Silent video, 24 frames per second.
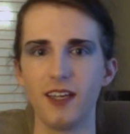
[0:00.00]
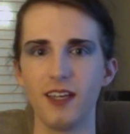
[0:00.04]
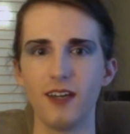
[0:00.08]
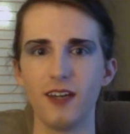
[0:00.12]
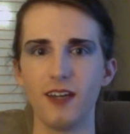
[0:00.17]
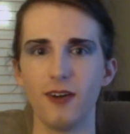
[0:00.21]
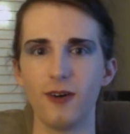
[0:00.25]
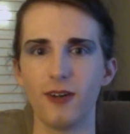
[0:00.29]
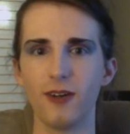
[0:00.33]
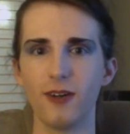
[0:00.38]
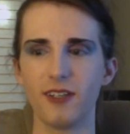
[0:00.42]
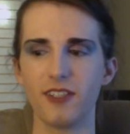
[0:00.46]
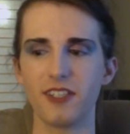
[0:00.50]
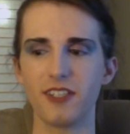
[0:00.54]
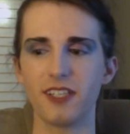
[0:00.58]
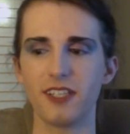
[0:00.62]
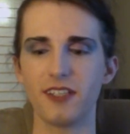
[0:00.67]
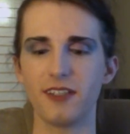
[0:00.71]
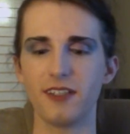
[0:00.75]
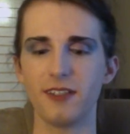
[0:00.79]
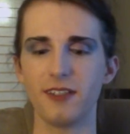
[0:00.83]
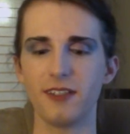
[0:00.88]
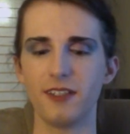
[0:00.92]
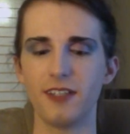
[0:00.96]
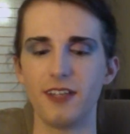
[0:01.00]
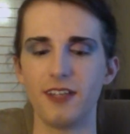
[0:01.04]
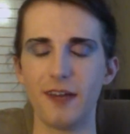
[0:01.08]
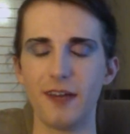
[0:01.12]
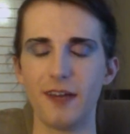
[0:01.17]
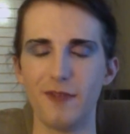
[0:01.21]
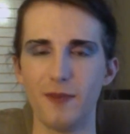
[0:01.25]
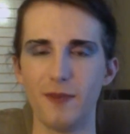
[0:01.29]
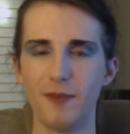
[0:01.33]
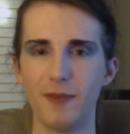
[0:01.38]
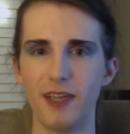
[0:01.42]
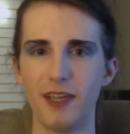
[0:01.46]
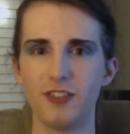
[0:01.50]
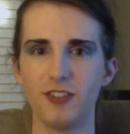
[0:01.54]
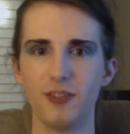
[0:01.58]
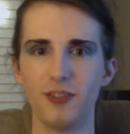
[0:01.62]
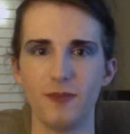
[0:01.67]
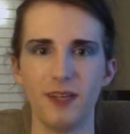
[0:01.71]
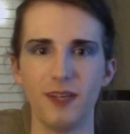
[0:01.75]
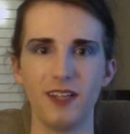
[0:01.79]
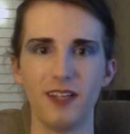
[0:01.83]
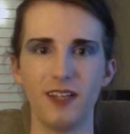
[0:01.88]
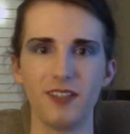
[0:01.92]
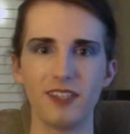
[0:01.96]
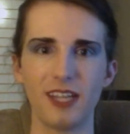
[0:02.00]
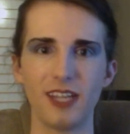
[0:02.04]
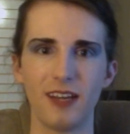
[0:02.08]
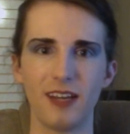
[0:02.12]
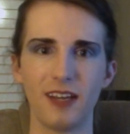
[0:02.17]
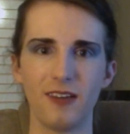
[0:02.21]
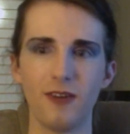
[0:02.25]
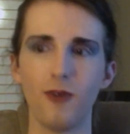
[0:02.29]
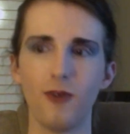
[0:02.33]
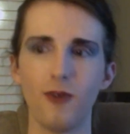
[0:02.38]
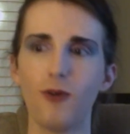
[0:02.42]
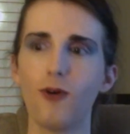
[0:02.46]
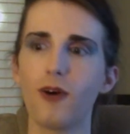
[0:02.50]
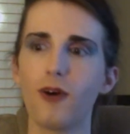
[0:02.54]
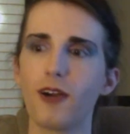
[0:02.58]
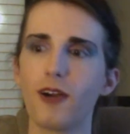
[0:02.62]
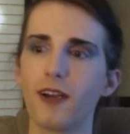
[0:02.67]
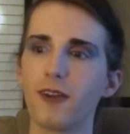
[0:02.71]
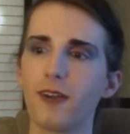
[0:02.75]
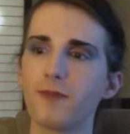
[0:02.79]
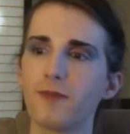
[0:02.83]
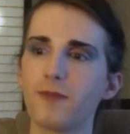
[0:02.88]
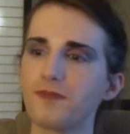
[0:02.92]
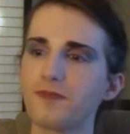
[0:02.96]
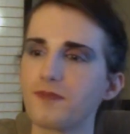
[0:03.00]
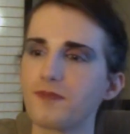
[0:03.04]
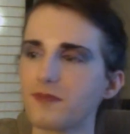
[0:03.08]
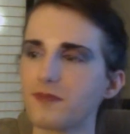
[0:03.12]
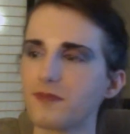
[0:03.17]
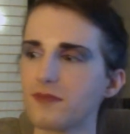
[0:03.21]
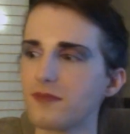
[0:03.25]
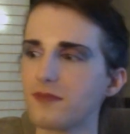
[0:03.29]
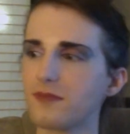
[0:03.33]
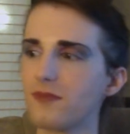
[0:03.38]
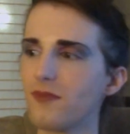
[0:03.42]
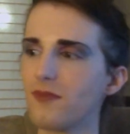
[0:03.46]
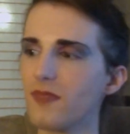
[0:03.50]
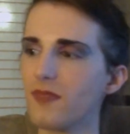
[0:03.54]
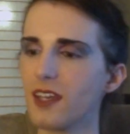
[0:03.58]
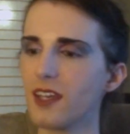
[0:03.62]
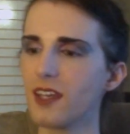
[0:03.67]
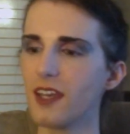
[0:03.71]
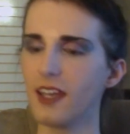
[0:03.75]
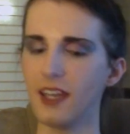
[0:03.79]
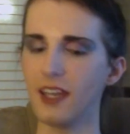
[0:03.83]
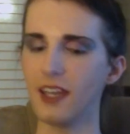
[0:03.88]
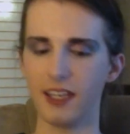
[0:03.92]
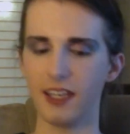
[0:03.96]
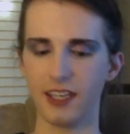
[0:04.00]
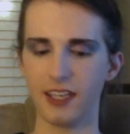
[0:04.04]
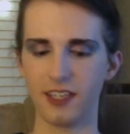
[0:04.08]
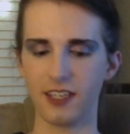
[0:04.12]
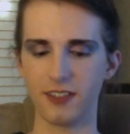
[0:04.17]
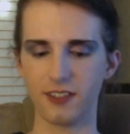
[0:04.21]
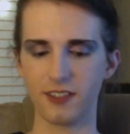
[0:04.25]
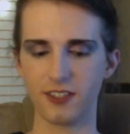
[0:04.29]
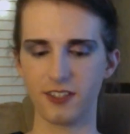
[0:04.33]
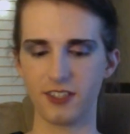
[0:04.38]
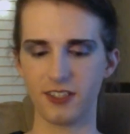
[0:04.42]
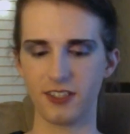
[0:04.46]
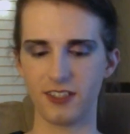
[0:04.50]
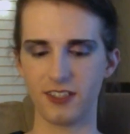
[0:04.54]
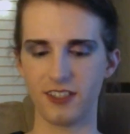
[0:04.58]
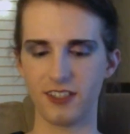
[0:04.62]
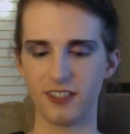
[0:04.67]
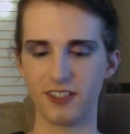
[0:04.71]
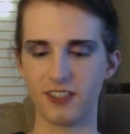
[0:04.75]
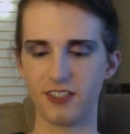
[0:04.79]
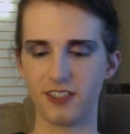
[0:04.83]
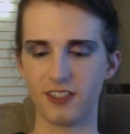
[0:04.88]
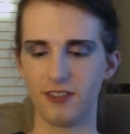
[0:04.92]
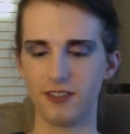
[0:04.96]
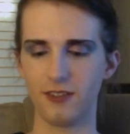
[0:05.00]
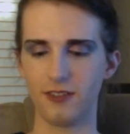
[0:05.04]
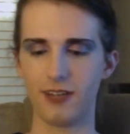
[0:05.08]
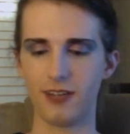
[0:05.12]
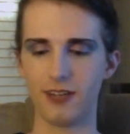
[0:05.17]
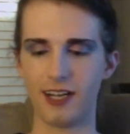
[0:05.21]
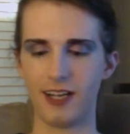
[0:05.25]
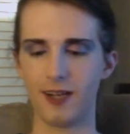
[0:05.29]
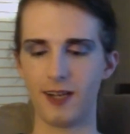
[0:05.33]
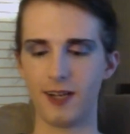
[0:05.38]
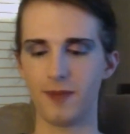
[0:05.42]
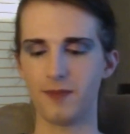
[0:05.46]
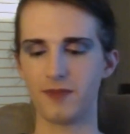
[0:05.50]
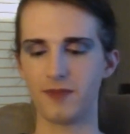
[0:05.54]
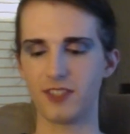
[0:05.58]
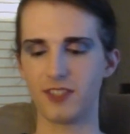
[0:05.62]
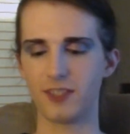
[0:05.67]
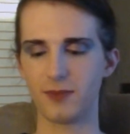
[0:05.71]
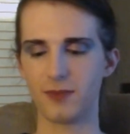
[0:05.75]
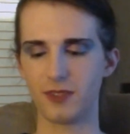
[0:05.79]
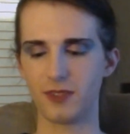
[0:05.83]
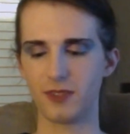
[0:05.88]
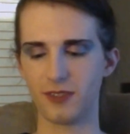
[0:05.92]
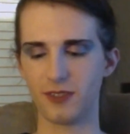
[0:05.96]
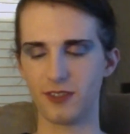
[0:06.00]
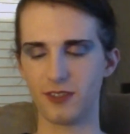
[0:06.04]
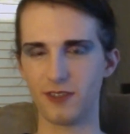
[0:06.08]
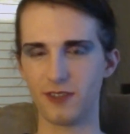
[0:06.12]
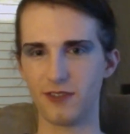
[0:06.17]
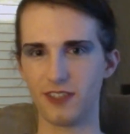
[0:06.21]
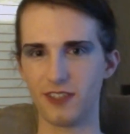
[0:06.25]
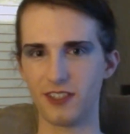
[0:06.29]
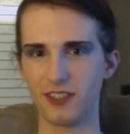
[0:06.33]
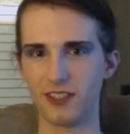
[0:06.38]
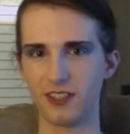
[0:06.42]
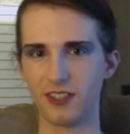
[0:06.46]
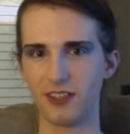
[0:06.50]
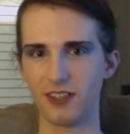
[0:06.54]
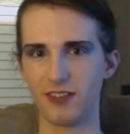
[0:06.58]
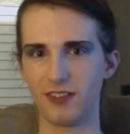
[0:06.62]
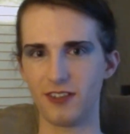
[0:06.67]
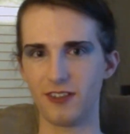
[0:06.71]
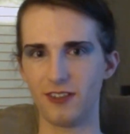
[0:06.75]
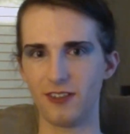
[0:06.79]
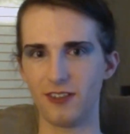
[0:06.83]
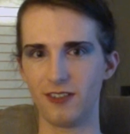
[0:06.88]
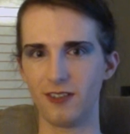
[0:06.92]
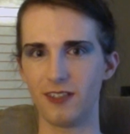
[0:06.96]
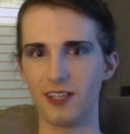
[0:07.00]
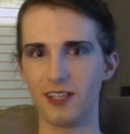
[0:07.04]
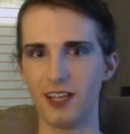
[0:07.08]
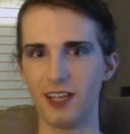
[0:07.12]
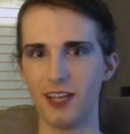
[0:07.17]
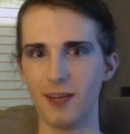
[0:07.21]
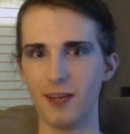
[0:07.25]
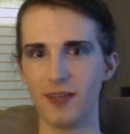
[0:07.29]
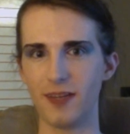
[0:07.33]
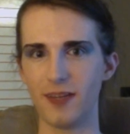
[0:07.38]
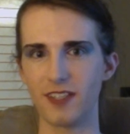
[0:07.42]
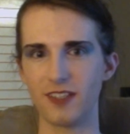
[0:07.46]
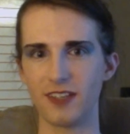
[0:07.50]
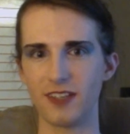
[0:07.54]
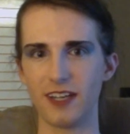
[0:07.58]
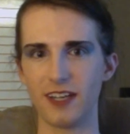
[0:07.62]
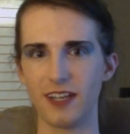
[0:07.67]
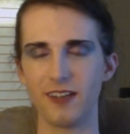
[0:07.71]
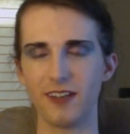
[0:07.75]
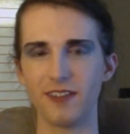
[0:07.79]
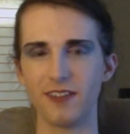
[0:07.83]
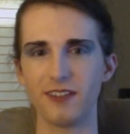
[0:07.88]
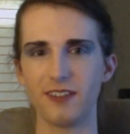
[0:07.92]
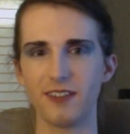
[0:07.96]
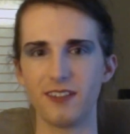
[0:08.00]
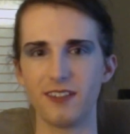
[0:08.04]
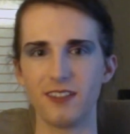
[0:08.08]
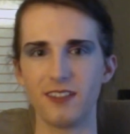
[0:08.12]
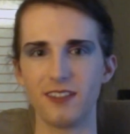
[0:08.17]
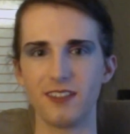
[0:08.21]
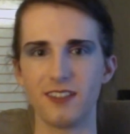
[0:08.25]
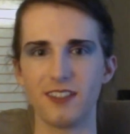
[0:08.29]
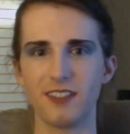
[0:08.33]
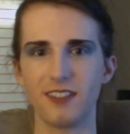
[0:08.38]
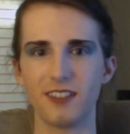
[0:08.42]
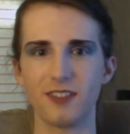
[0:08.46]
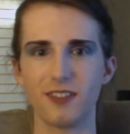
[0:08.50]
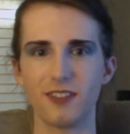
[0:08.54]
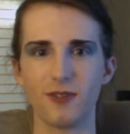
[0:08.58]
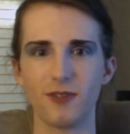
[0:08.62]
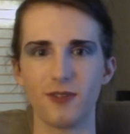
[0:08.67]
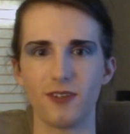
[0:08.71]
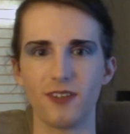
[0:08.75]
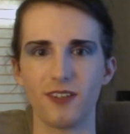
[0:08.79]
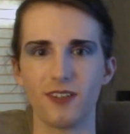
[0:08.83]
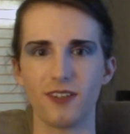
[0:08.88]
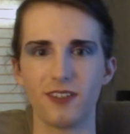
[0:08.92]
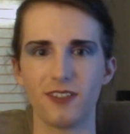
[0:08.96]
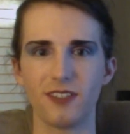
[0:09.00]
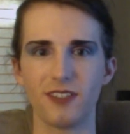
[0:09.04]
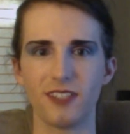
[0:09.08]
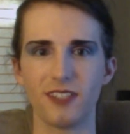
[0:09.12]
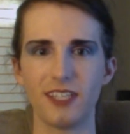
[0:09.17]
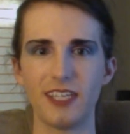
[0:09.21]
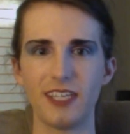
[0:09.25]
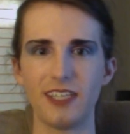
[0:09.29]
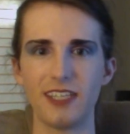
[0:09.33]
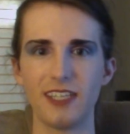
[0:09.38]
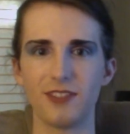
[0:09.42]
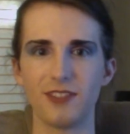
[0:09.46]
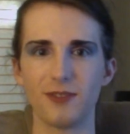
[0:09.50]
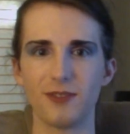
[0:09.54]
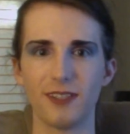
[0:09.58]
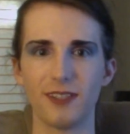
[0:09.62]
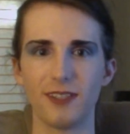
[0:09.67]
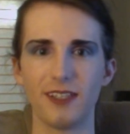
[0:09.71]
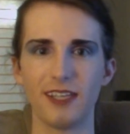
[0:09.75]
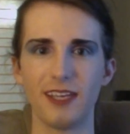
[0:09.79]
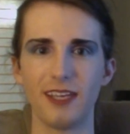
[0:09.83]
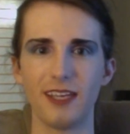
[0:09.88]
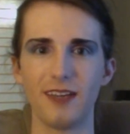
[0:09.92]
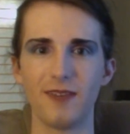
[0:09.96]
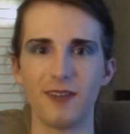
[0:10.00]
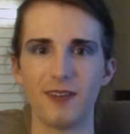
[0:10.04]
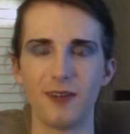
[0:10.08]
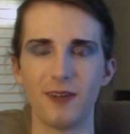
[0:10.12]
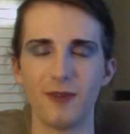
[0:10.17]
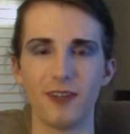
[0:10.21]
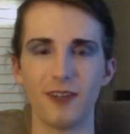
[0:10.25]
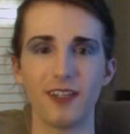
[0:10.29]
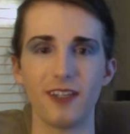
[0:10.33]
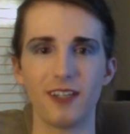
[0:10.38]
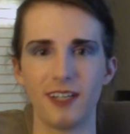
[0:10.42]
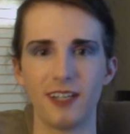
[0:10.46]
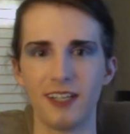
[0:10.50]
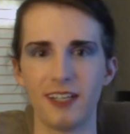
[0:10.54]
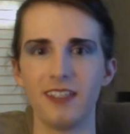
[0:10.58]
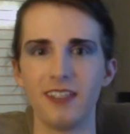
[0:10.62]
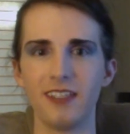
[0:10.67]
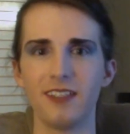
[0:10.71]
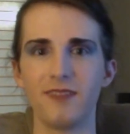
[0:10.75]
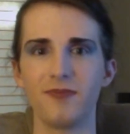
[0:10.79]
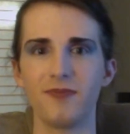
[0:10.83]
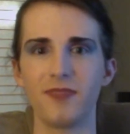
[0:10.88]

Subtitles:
or until you have a major meltdown, or it'll turn into some sort of internal mental health disorder, disease, really, I want to call it,